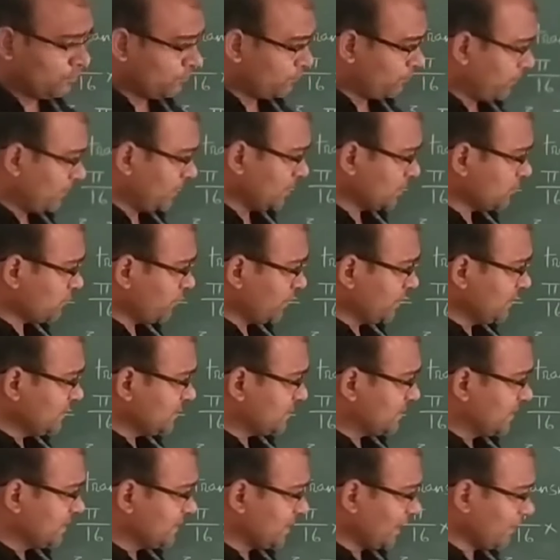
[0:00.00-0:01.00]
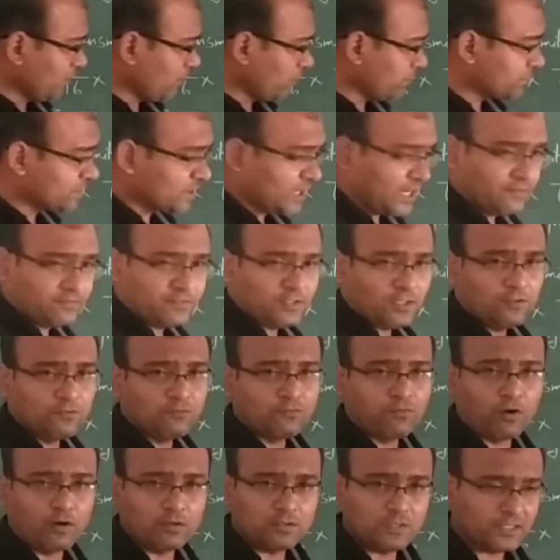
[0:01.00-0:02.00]
First one is design of shaft.
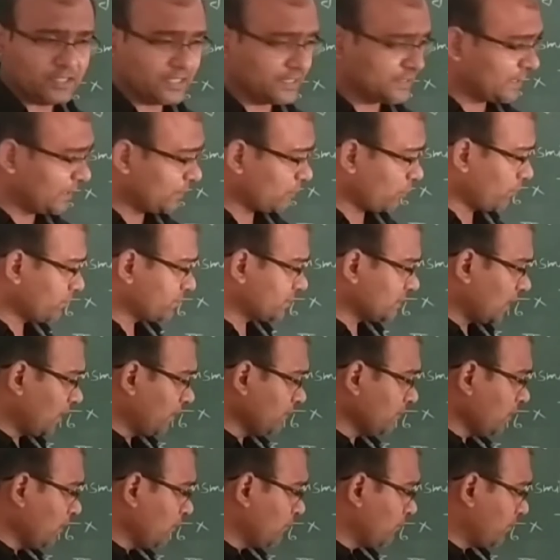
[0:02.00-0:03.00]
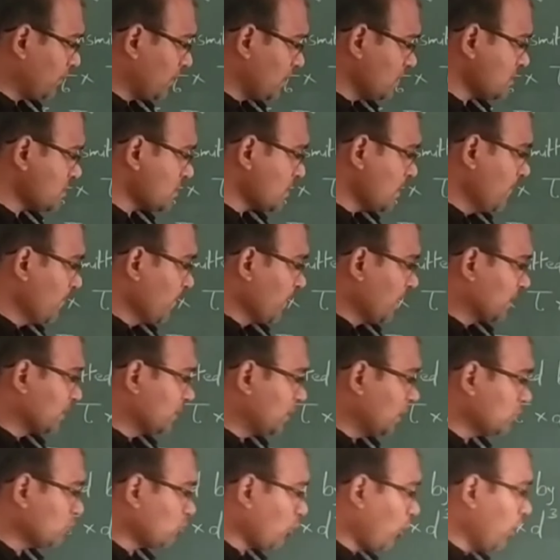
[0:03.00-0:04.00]
For the design of shaft, first
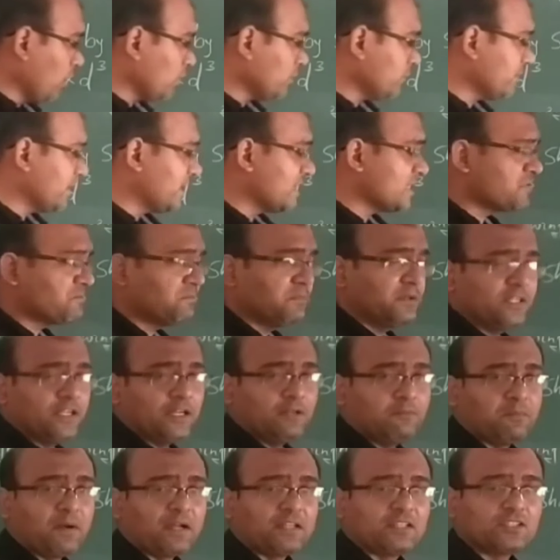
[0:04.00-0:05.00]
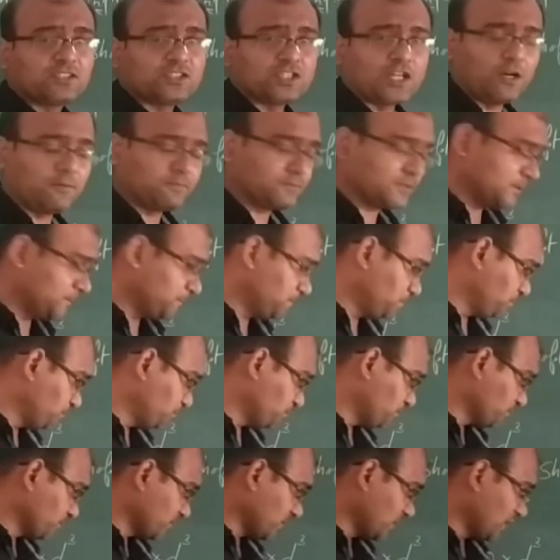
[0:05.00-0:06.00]
the torque transmitted by the shaft,
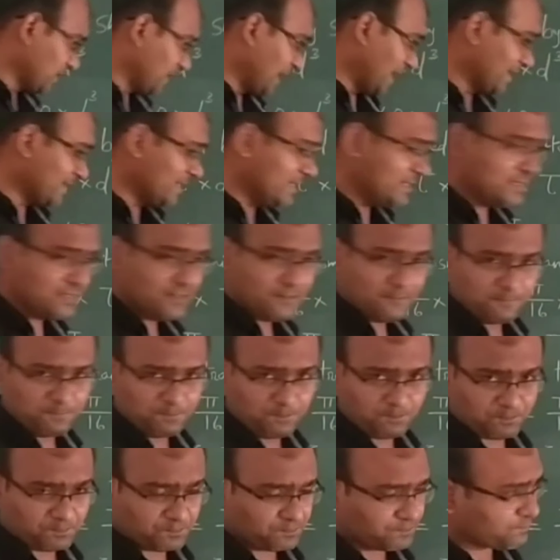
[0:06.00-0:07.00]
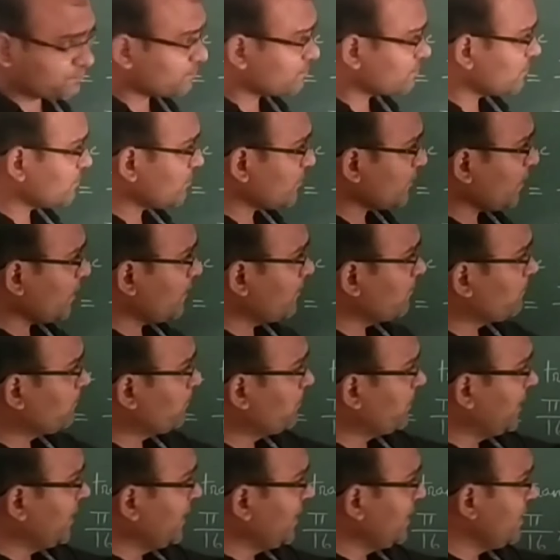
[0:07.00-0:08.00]
that is
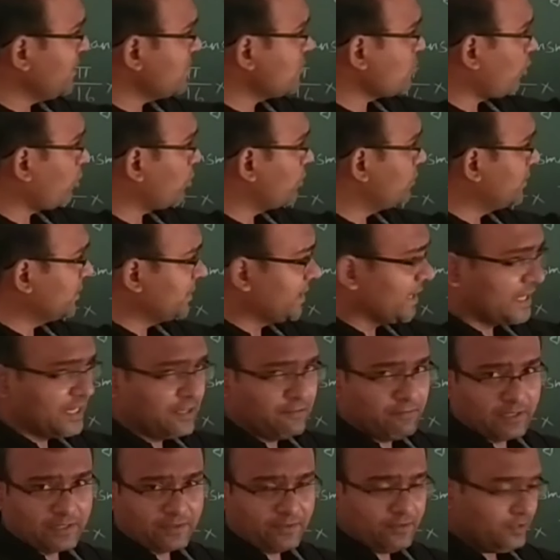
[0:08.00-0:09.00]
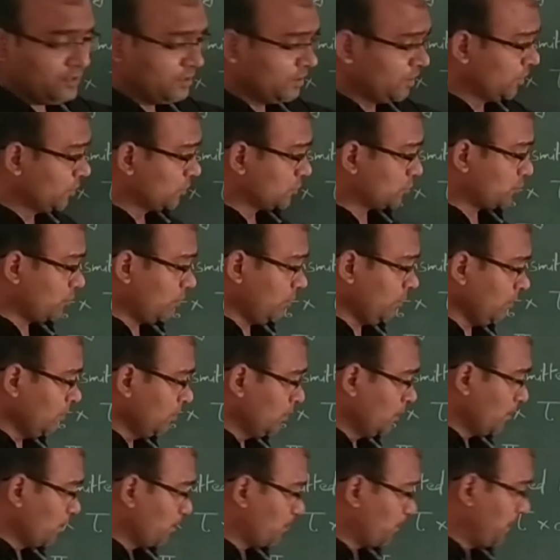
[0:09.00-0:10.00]
P is already given. So
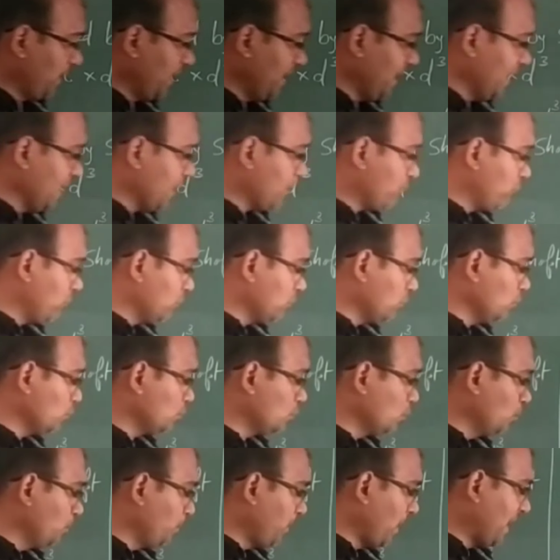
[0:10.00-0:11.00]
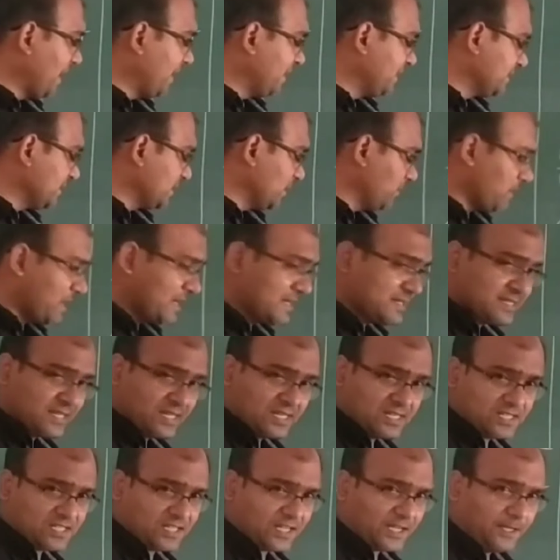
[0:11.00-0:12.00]
P equal to 2 pi mt by
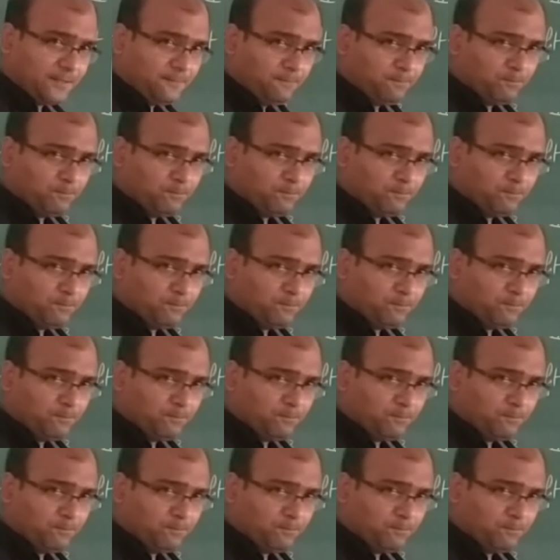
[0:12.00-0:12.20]
60.